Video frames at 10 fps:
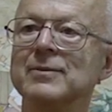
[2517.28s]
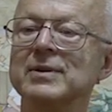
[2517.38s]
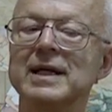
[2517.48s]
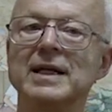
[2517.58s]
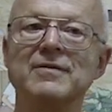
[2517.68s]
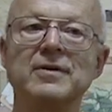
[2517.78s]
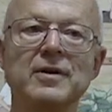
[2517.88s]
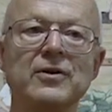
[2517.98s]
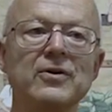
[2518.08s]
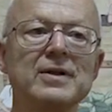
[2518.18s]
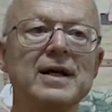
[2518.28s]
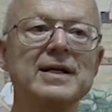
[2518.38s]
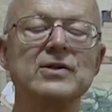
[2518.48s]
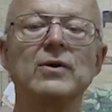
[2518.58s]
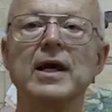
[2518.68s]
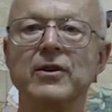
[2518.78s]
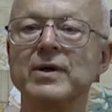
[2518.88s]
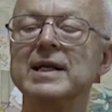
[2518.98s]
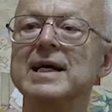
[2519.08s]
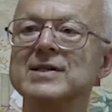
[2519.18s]
But then after the third night, he said, okay,
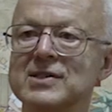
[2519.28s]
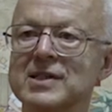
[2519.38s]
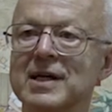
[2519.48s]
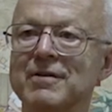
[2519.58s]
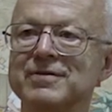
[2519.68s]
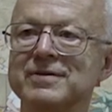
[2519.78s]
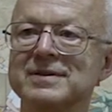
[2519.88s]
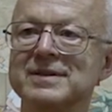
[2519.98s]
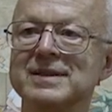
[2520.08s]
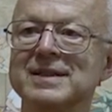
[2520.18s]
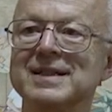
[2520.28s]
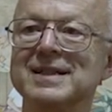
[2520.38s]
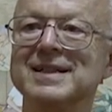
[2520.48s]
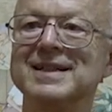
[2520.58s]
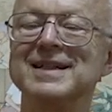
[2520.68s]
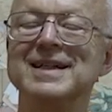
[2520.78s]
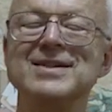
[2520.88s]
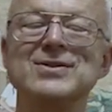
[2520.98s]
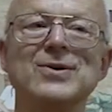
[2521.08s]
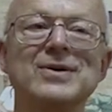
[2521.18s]
three days is enough.
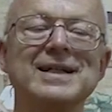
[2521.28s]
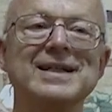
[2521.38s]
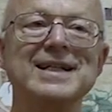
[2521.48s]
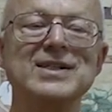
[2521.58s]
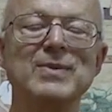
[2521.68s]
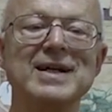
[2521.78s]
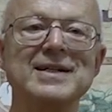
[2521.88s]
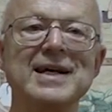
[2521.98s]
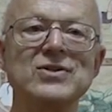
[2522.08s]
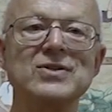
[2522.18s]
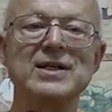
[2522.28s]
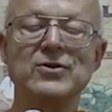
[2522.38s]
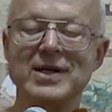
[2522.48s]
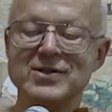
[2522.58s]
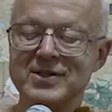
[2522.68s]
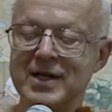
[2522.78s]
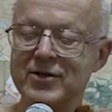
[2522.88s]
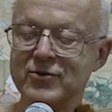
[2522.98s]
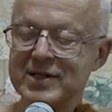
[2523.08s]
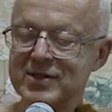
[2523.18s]
And so in his meditation, he addressed,
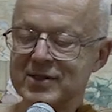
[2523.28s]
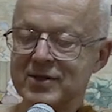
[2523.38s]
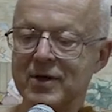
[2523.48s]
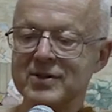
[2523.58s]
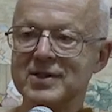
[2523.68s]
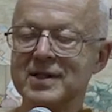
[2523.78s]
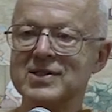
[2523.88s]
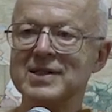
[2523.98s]
addressed his thoughts to the